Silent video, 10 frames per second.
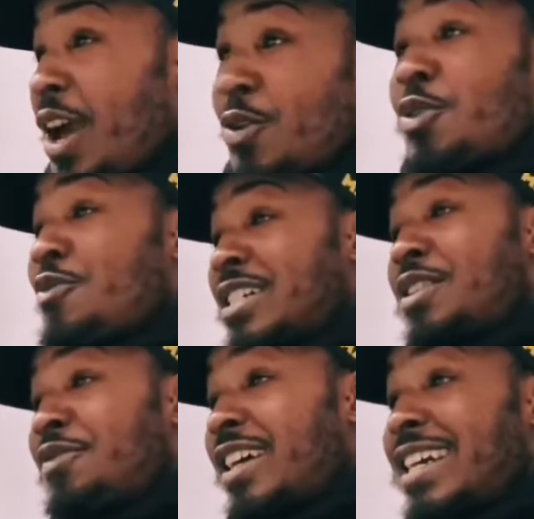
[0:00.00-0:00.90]
and all the rest of
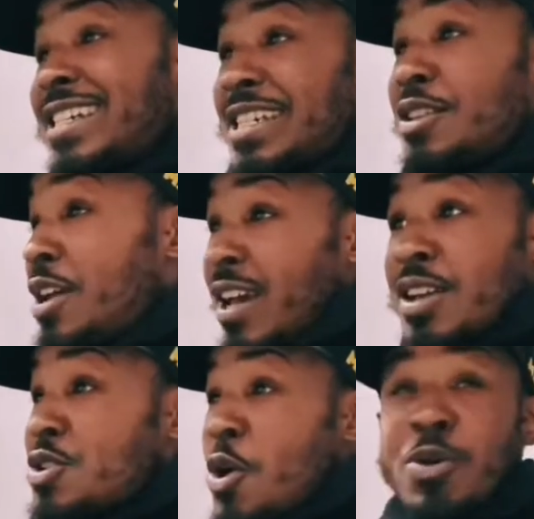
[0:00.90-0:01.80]
it. He says, you
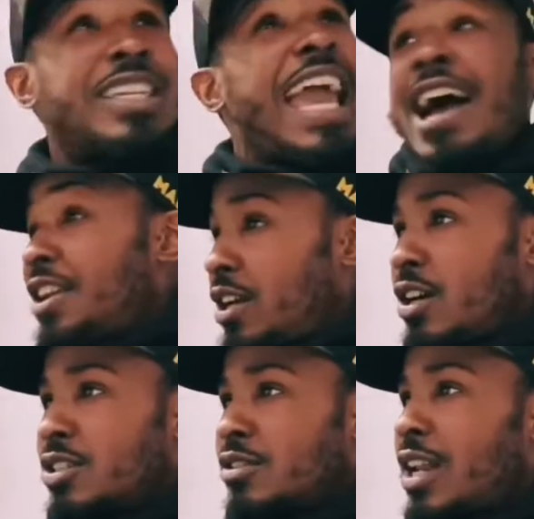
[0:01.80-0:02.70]
know, get out of the
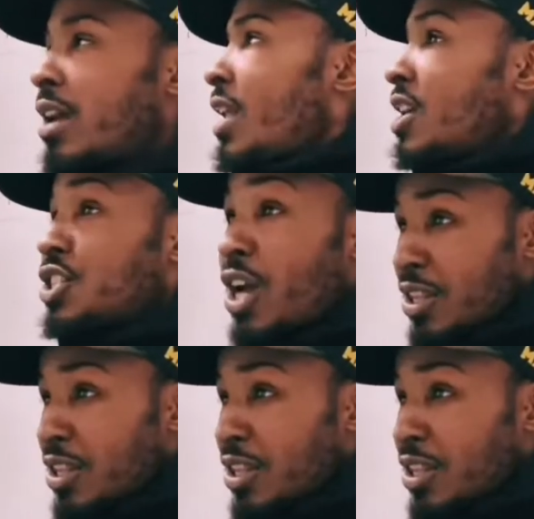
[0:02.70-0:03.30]
classroom. You're like, shut